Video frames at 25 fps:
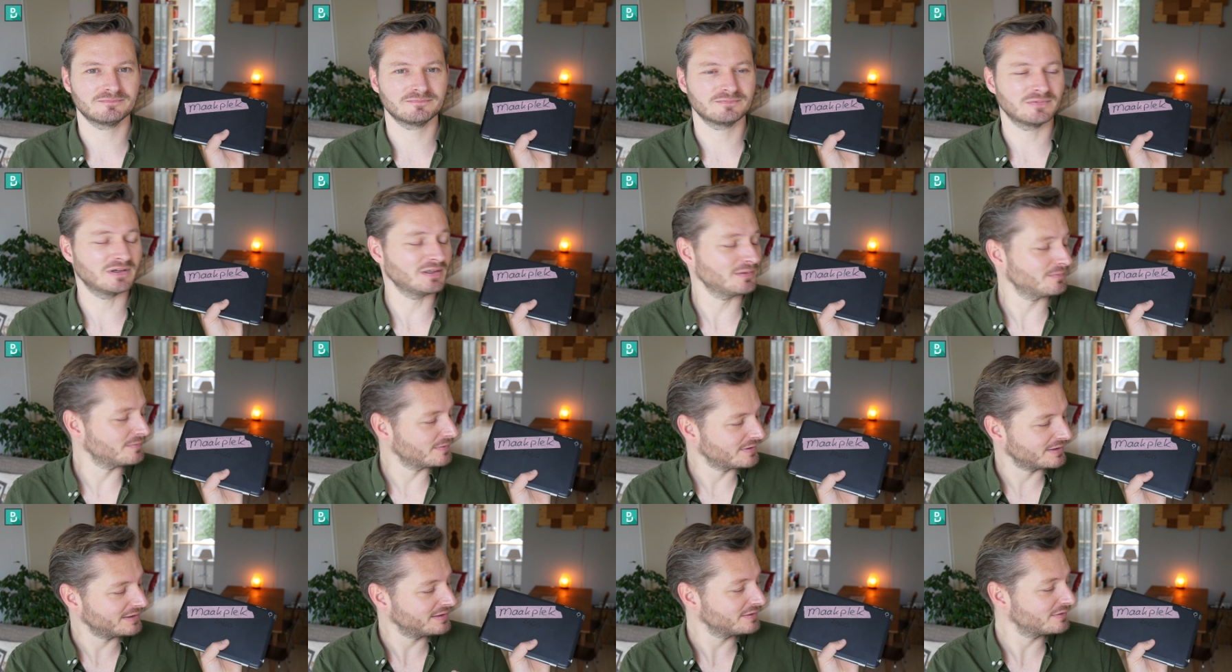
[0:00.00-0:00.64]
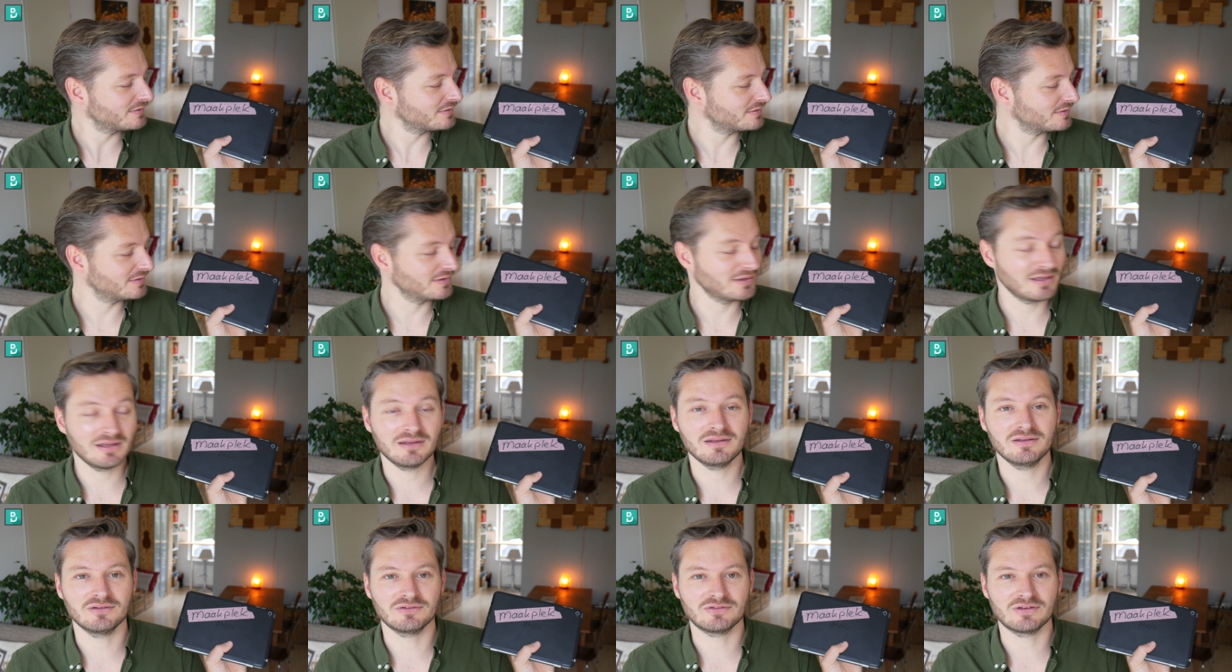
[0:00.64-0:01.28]
Well, that's
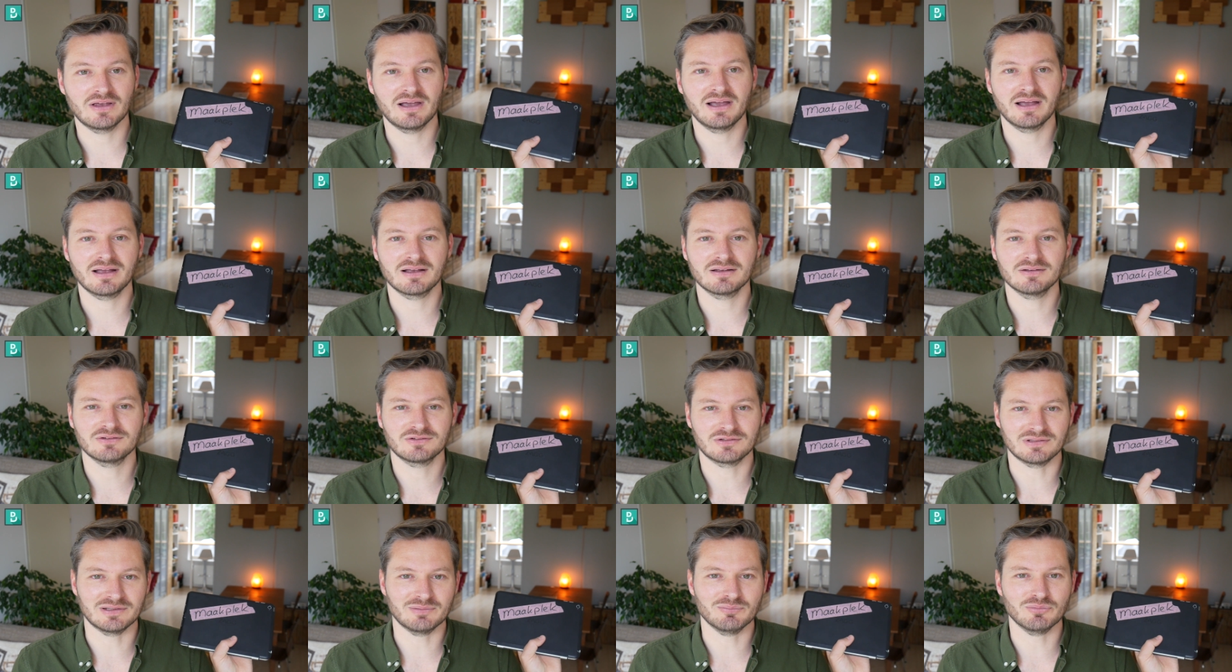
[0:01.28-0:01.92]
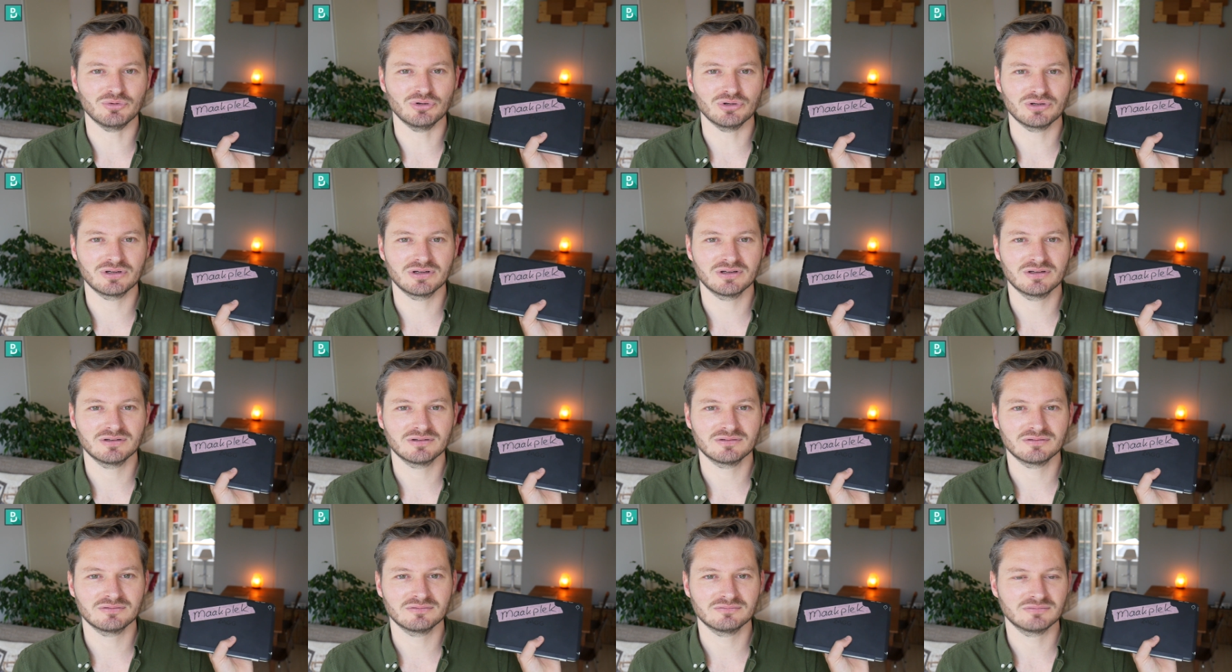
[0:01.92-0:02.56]
the Zagg Slim Book
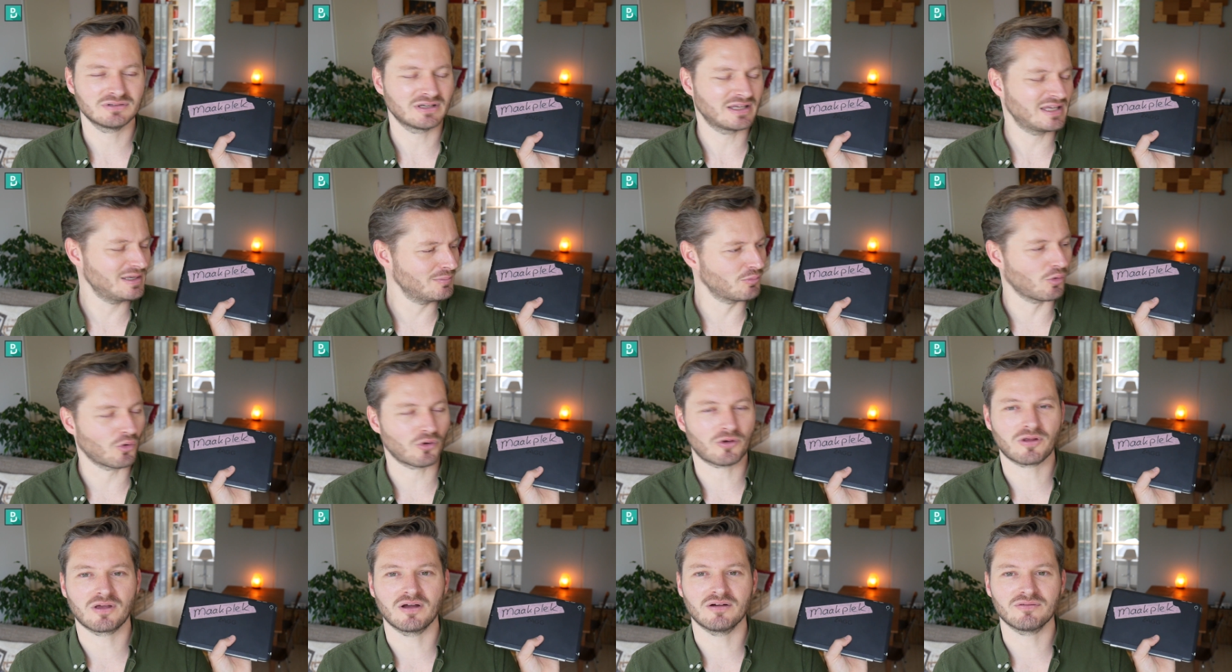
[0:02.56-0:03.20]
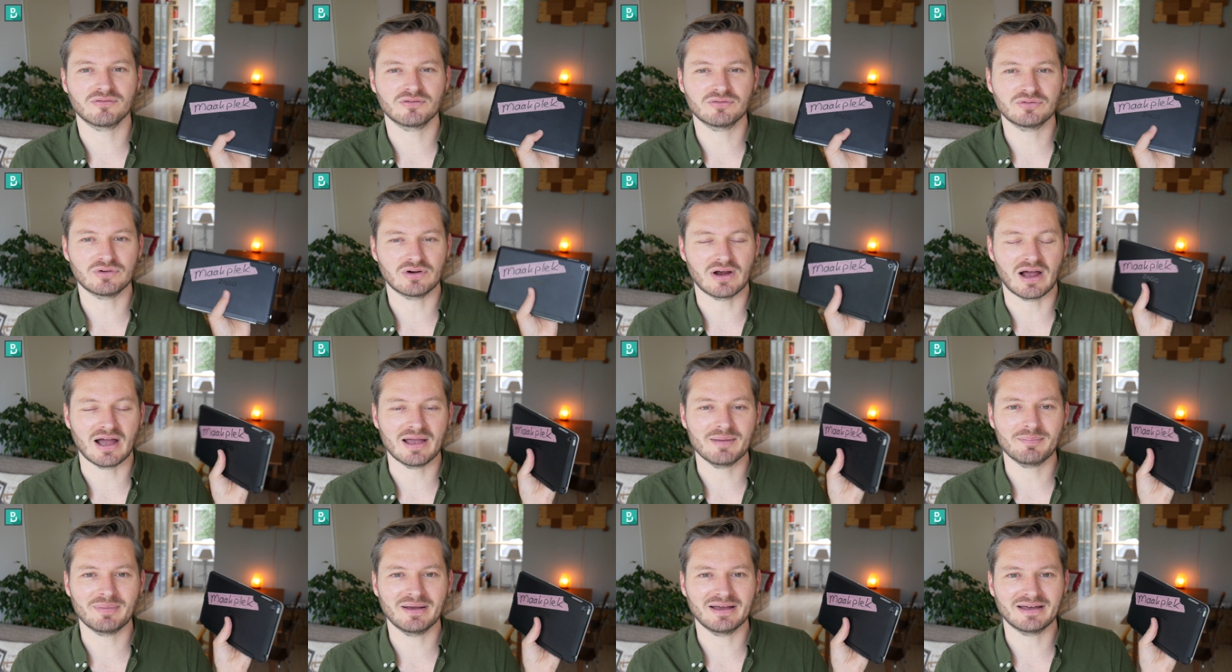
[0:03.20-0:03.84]
keyboard cover for
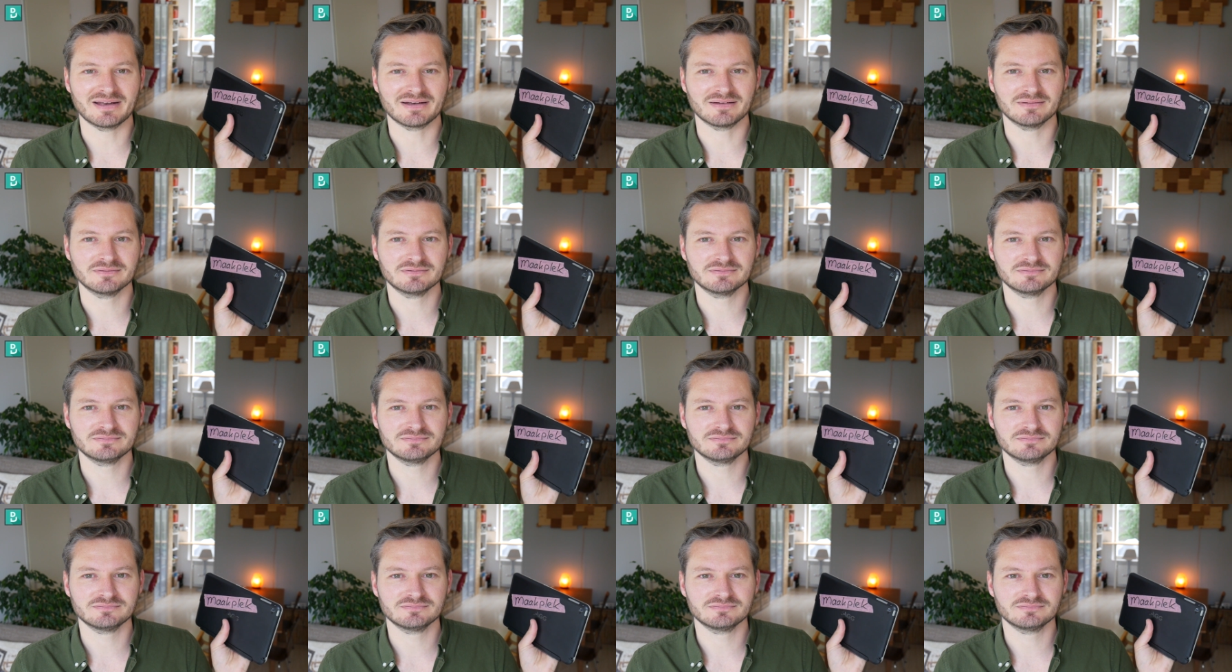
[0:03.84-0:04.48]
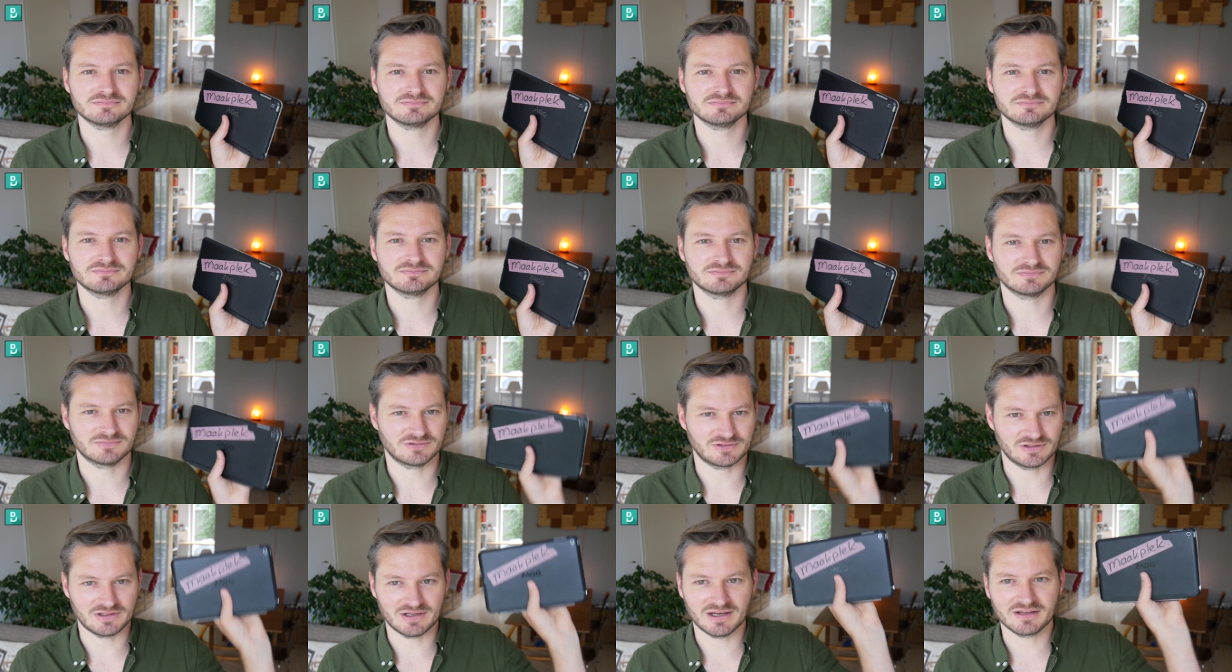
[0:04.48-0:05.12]
iPad.
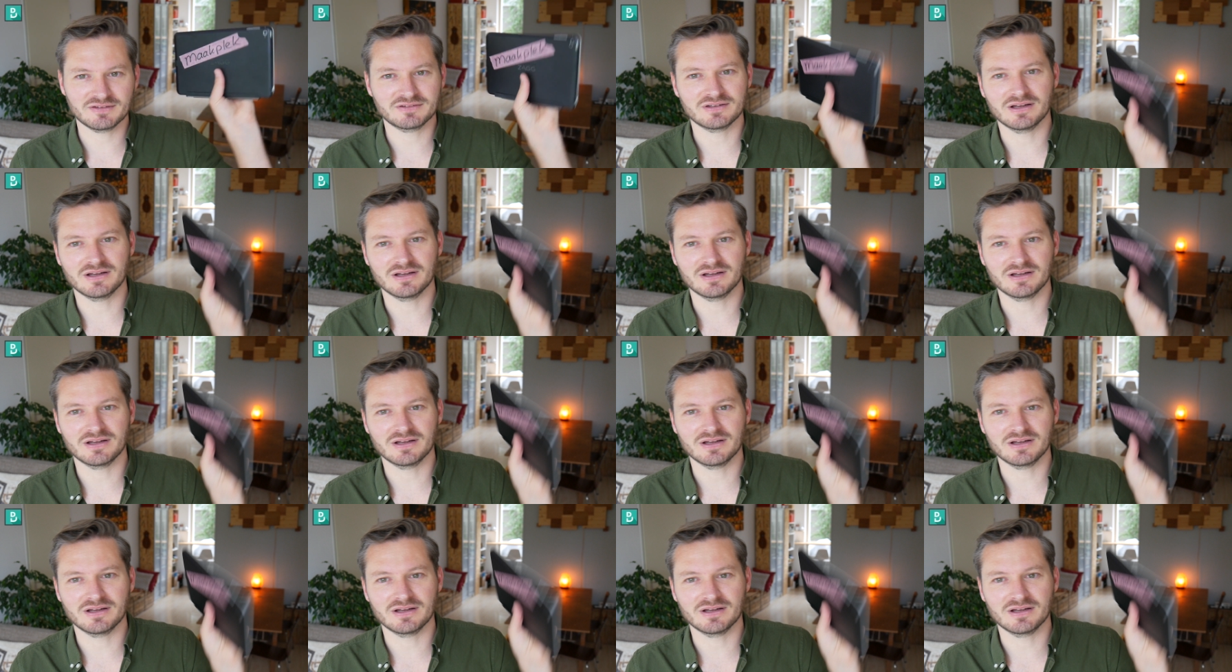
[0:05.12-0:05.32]
See you next